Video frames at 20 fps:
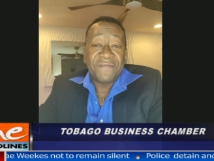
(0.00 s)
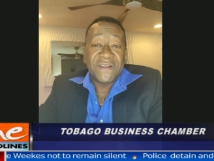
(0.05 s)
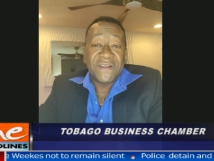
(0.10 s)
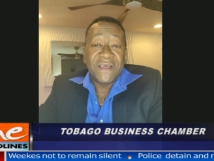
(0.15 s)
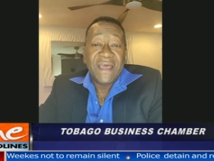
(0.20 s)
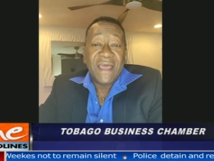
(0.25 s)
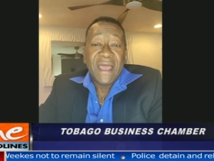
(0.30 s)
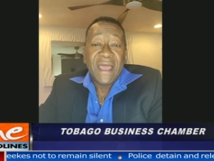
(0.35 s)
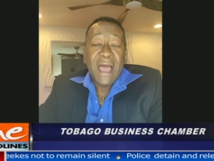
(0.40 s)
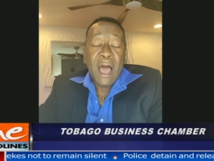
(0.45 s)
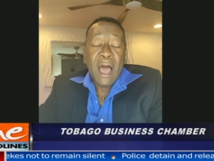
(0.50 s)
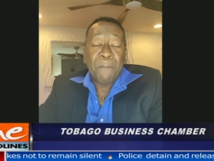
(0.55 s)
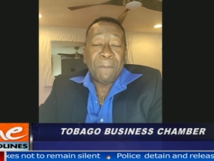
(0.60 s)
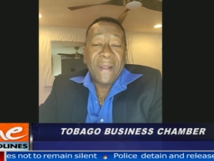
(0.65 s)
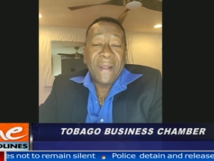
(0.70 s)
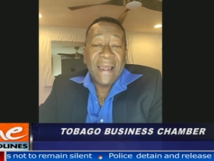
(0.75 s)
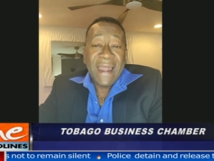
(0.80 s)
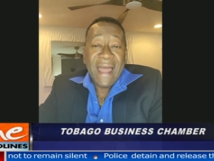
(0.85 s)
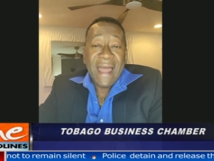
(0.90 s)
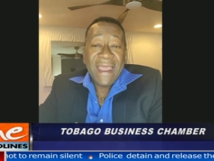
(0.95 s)
to
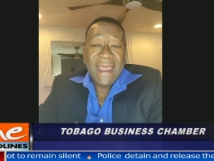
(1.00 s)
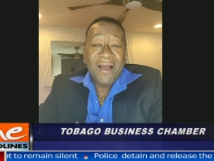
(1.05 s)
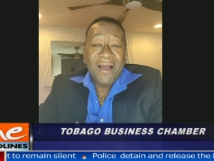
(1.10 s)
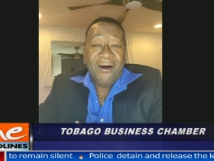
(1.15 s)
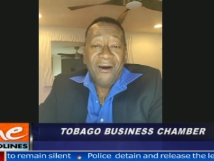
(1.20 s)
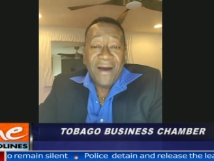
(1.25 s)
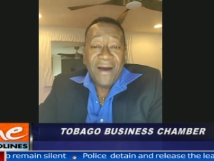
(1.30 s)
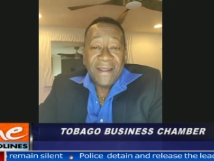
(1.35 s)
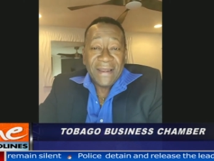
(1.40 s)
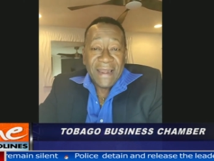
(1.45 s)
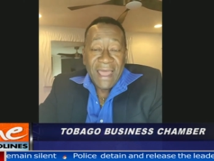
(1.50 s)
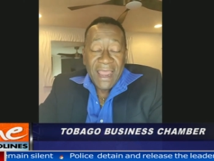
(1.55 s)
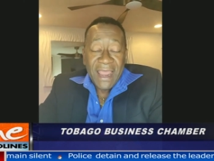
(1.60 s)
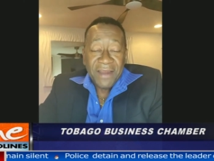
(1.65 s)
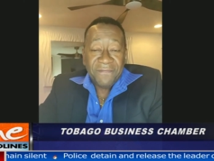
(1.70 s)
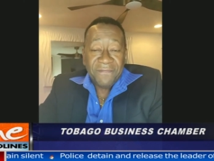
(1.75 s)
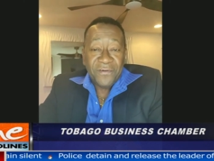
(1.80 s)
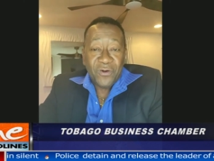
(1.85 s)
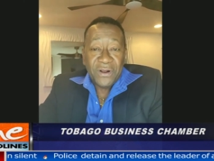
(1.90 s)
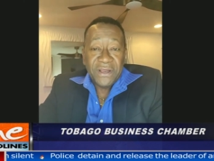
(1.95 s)
apply
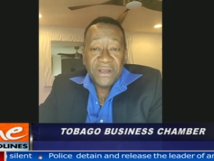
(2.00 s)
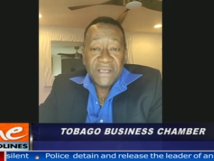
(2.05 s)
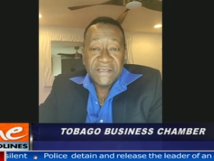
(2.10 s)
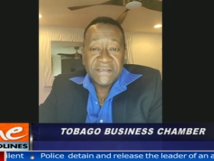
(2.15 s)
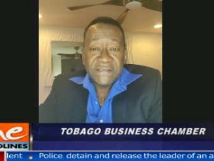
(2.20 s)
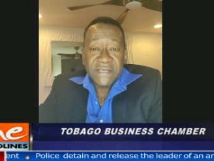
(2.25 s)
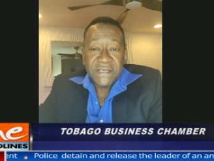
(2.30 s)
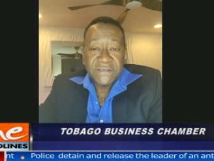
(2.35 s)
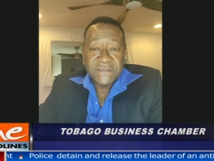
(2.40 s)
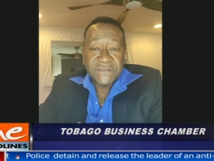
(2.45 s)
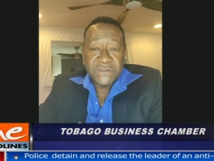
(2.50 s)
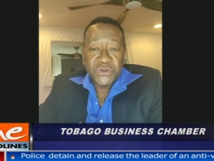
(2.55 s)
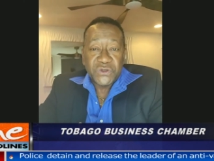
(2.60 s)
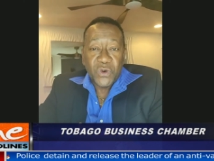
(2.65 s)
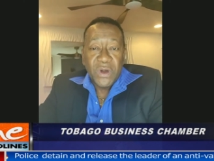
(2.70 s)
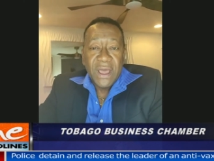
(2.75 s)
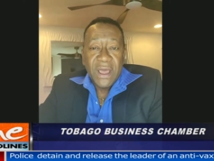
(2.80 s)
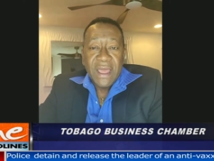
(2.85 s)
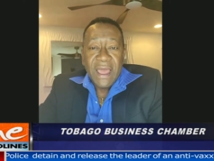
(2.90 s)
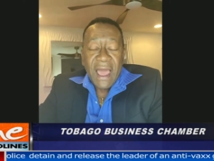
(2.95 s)
online for all these things.
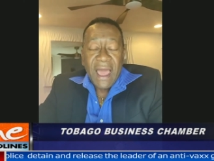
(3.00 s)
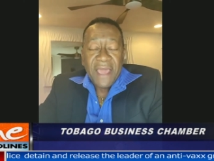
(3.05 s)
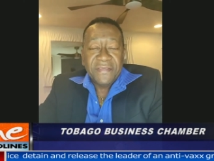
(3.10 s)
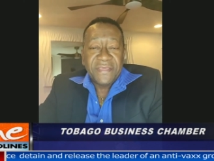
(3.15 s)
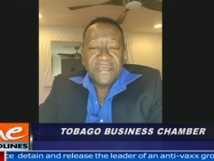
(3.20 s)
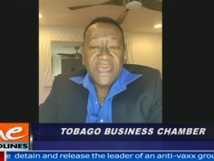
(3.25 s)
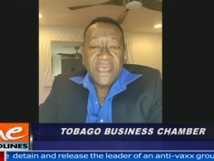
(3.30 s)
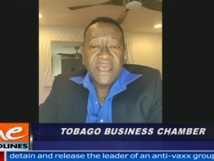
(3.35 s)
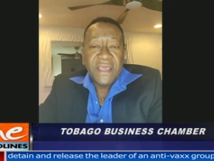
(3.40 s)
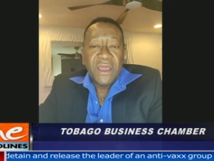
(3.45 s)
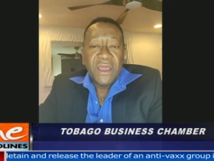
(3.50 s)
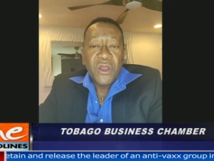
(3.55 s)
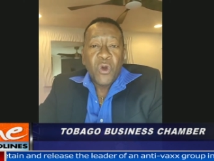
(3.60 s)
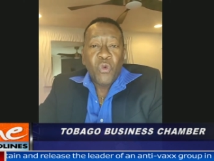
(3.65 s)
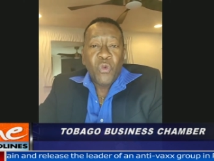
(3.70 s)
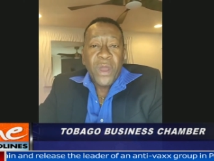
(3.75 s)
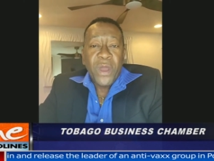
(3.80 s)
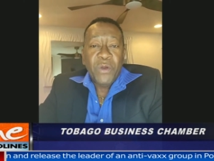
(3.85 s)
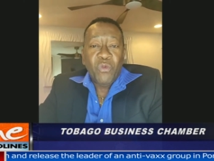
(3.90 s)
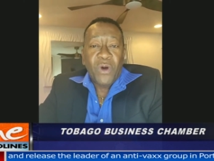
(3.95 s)
So I think
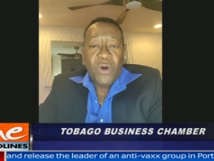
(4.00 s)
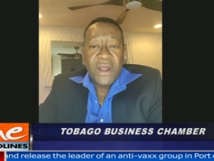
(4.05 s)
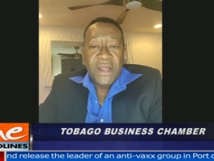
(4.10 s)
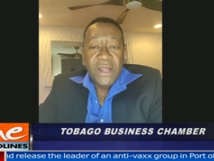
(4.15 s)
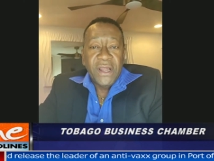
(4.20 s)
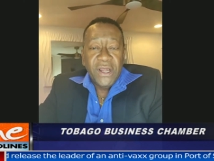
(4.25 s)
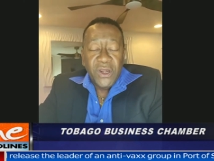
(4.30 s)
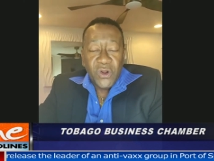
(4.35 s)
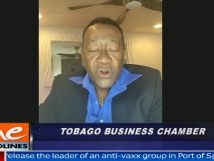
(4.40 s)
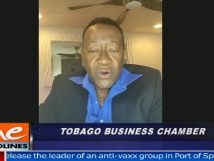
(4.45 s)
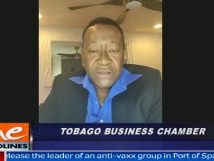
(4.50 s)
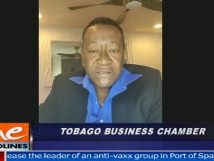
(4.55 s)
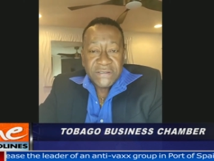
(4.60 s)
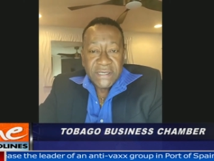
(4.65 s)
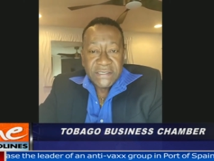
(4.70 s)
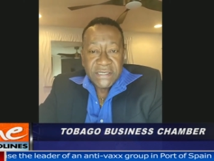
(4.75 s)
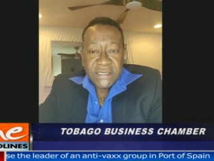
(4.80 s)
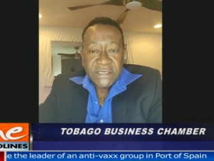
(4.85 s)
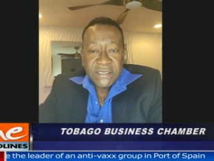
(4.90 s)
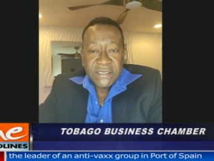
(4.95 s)
when one looks
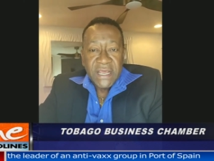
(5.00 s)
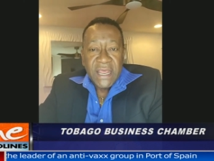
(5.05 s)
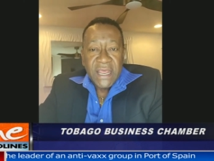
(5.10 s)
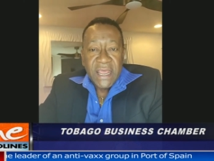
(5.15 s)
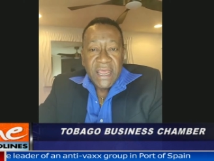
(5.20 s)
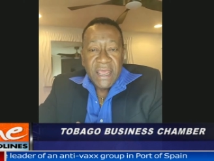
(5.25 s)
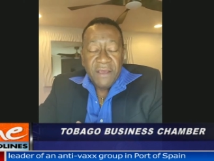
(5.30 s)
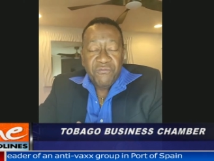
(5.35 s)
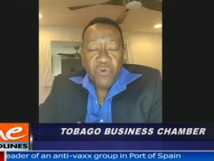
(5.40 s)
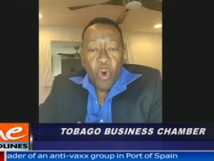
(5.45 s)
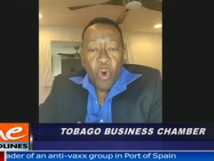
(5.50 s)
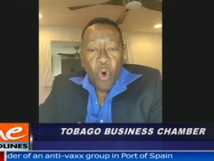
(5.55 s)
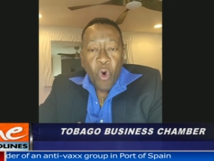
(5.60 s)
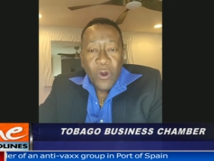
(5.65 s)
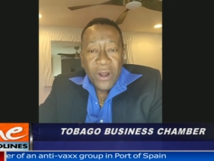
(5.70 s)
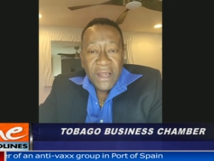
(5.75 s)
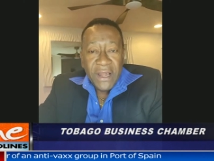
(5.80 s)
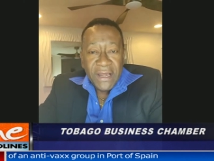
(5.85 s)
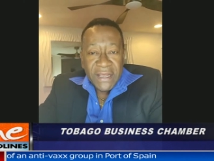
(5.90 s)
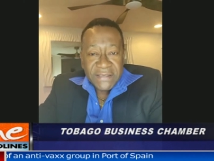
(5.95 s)
at it
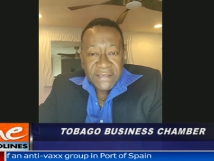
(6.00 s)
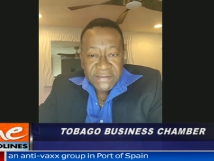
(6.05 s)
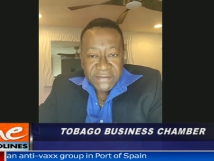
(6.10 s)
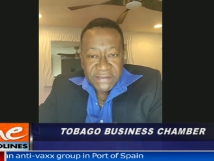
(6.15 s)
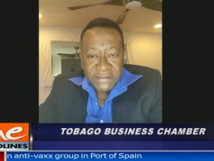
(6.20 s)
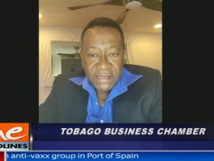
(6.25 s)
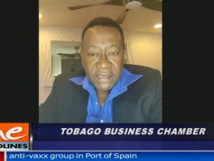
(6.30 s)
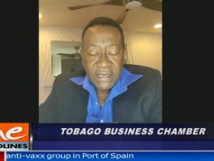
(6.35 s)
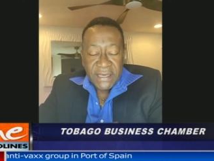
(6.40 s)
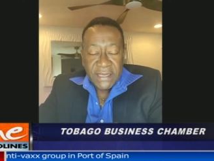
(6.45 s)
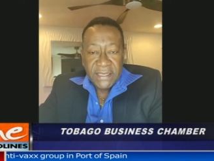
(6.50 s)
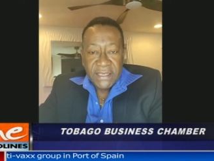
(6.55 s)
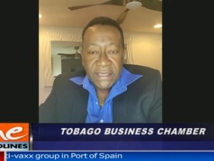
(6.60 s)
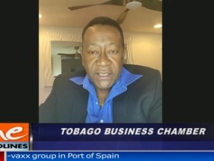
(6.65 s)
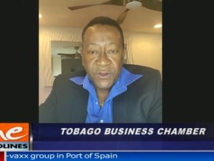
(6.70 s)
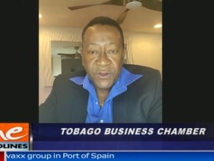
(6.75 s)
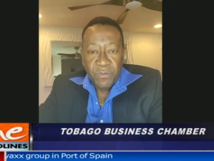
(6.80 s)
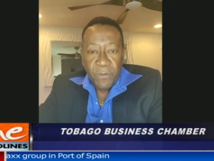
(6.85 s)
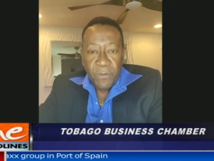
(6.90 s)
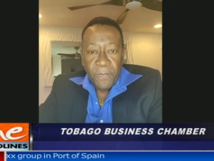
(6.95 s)
holistically,
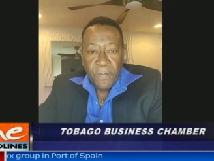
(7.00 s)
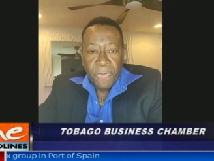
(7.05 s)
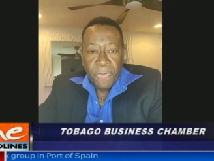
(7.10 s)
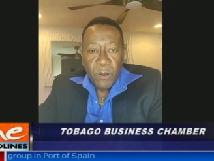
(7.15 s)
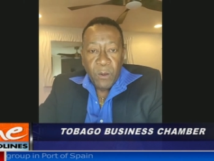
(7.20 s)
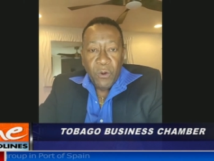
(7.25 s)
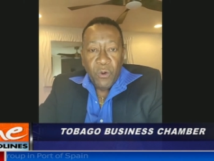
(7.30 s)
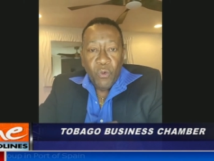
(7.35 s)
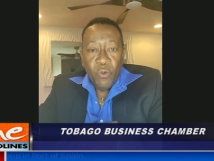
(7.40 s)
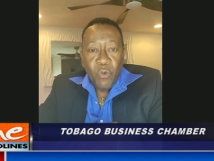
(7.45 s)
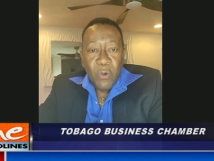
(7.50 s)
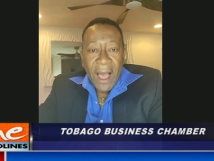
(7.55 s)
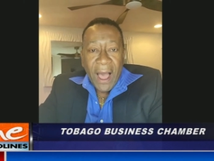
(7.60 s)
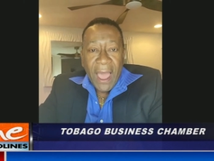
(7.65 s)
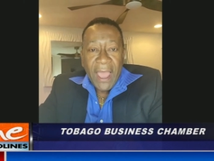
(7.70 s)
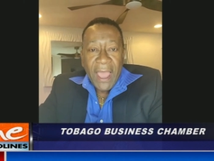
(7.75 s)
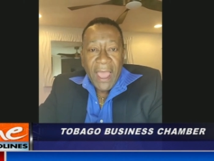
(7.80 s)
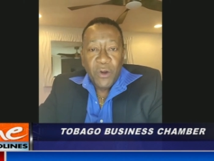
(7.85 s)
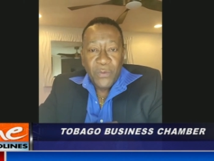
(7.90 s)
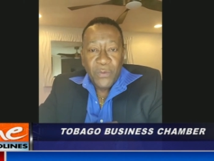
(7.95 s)

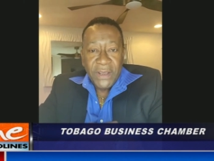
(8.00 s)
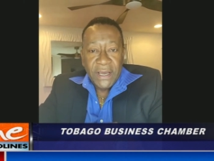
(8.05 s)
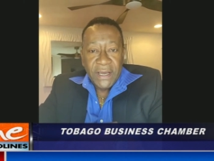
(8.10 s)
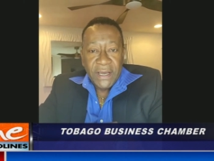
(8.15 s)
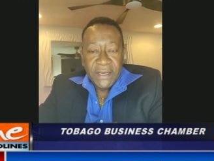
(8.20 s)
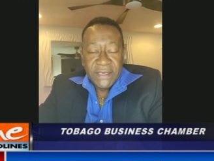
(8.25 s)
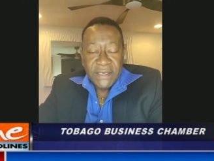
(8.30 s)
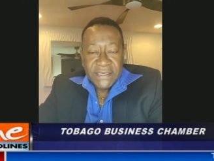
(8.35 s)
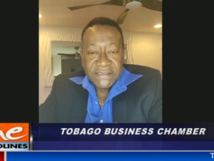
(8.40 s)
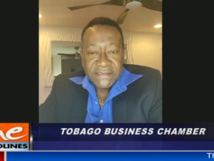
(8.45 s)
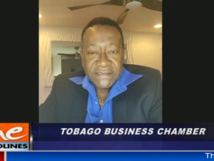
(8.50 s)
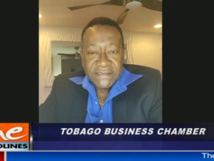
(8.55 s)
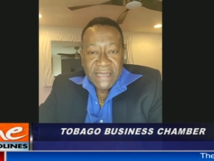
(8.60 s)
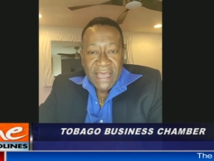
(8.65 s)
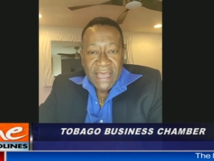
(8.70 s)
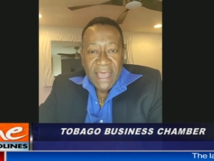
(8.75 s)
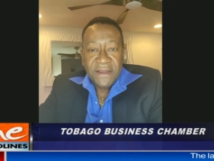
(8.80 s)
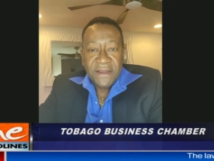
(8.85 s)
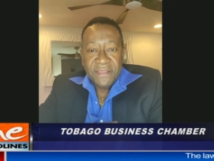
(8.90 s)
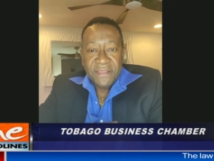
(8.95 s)
while we
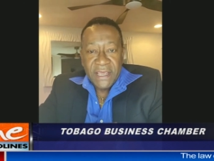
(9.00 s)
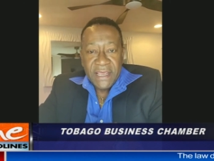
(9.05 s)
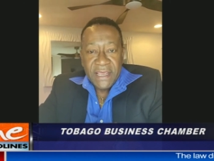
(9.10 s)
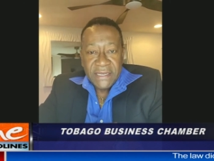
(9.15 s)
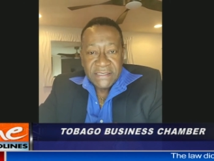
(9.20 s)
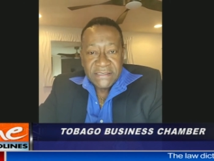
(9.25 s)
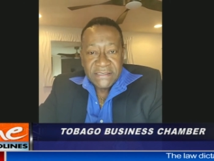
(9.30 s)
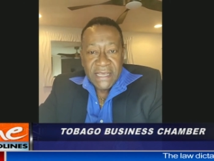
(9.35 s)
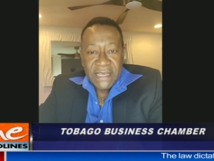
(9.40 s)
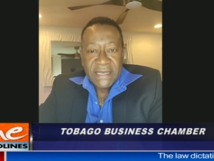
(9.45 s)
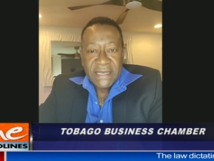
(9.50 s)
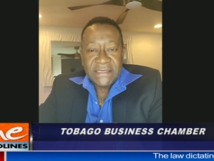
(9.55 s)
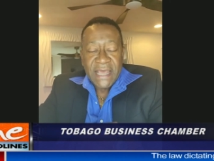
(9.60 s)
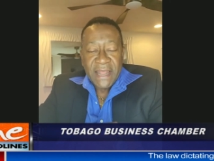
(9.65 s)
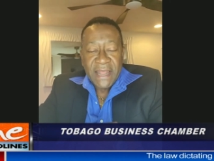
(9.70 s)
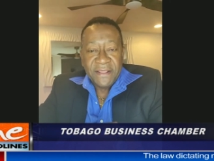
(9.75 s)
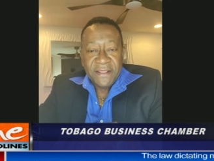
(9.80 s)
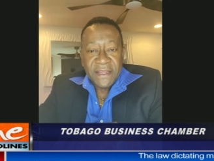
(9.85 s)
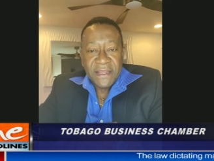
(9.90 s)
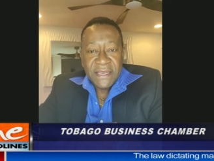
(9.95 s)
understand the intent
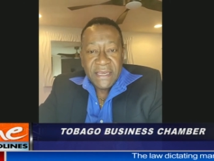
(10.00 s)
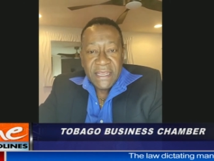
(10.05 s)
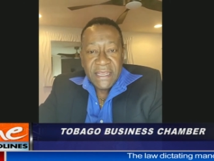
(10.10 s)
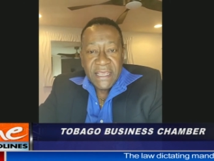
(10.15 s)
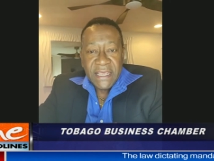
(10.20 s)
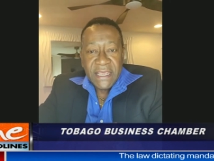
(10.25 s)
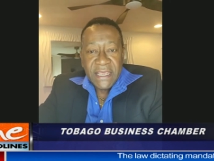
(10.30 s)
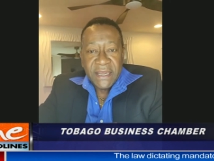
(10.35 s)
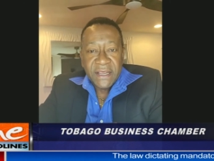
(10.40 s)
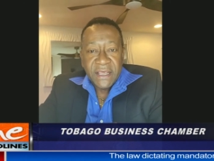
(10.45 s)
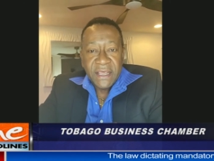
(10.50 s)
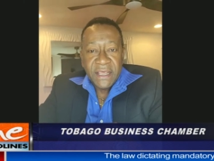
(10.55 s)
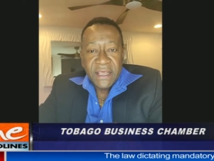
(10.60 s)
and the need,